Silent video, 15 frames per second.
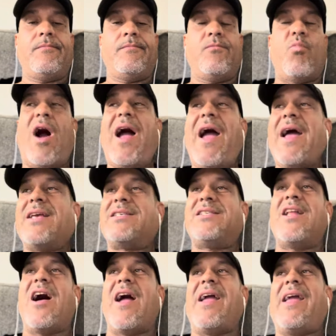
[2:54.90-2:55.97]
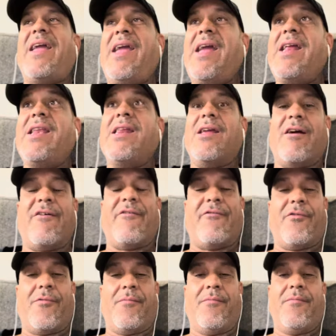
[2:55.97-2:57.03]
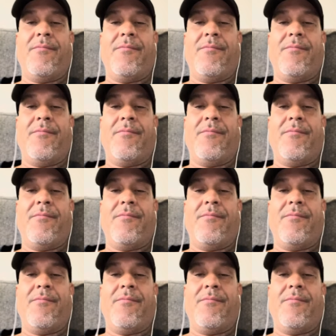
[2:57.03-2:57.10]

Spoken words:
Why has not any of them